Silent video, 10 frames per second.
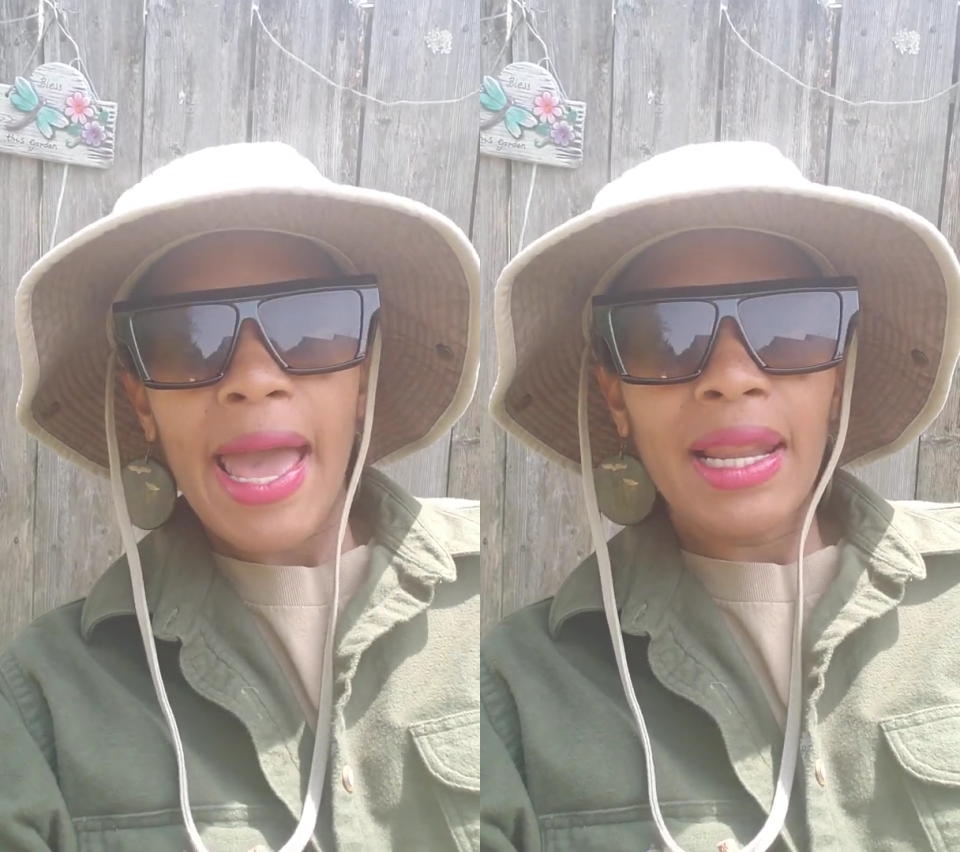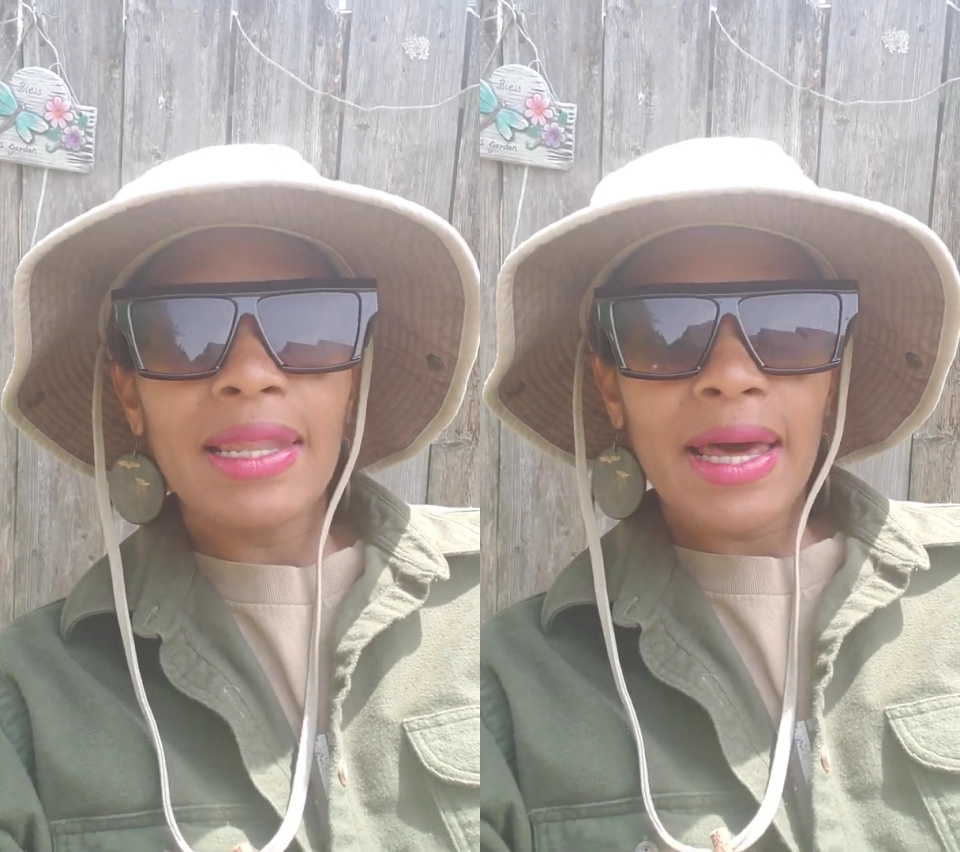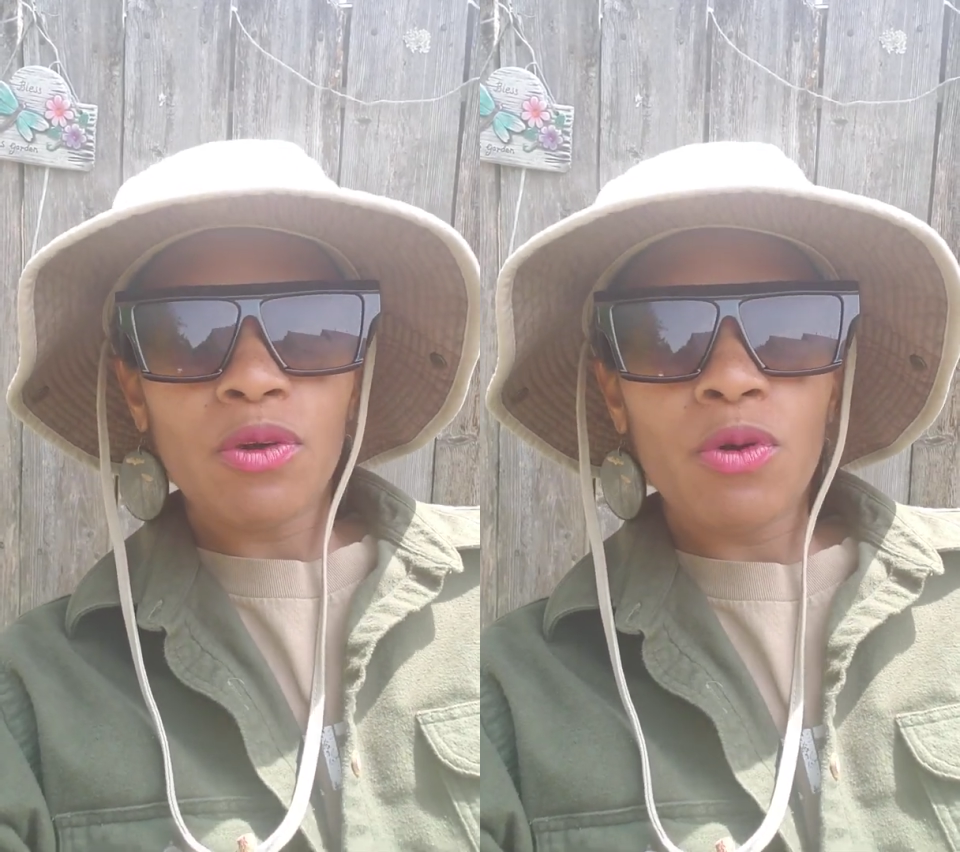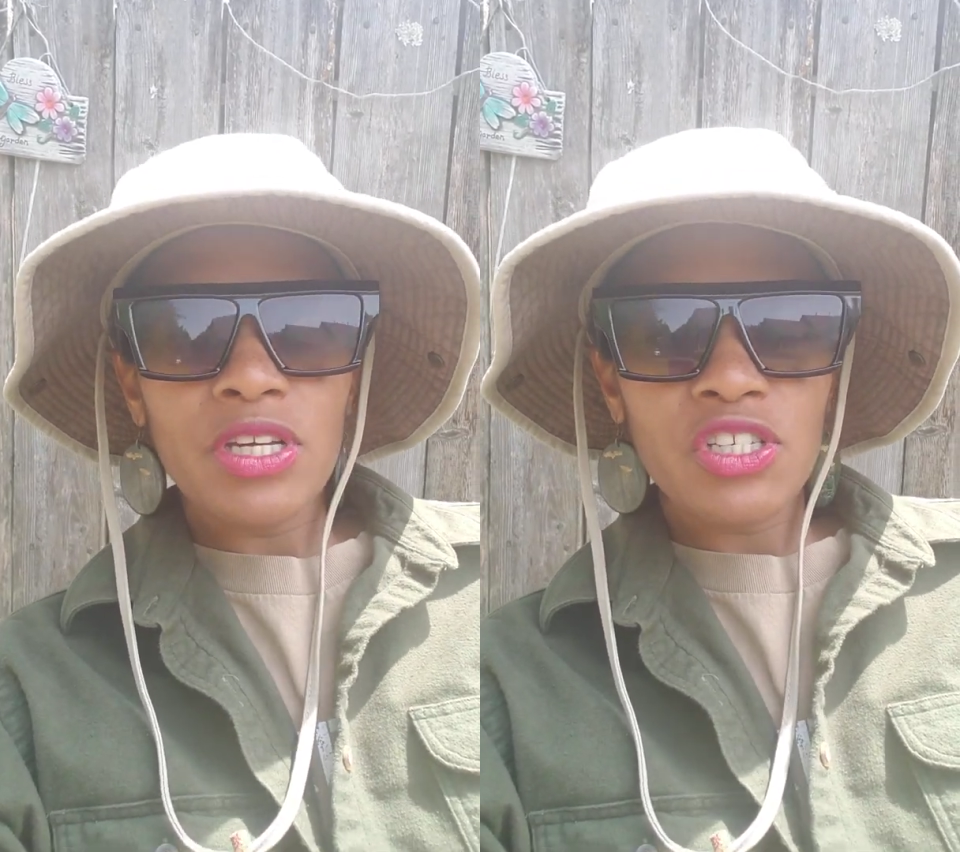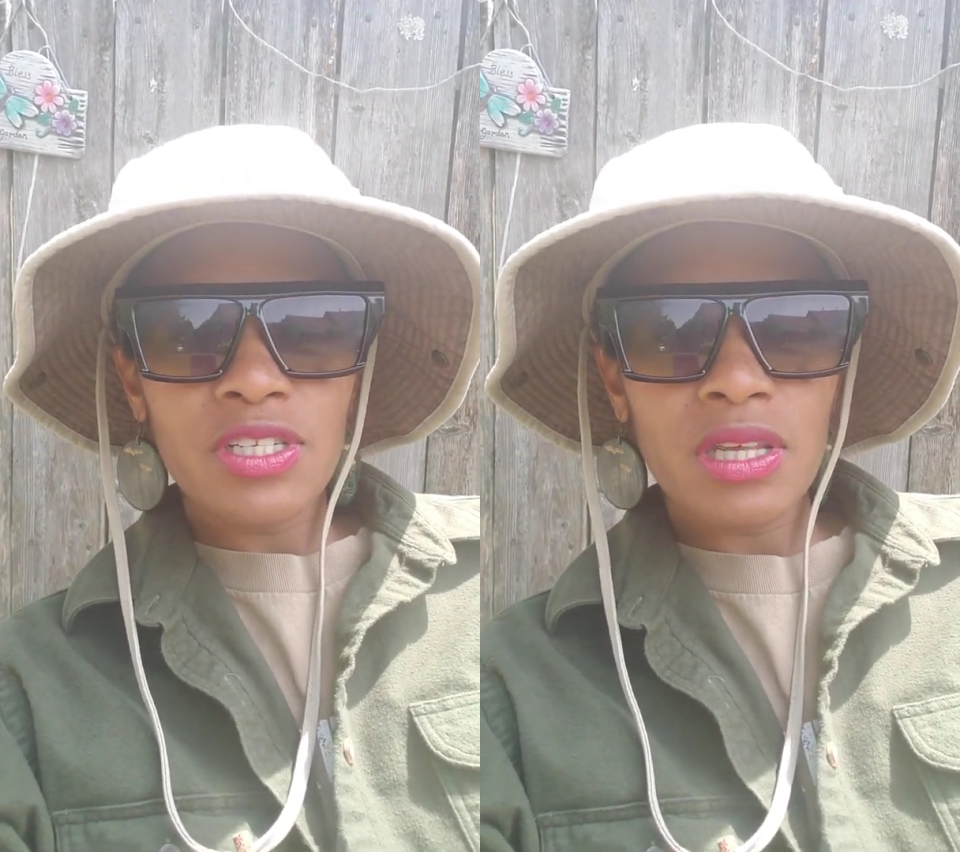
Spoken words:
had a lot of questions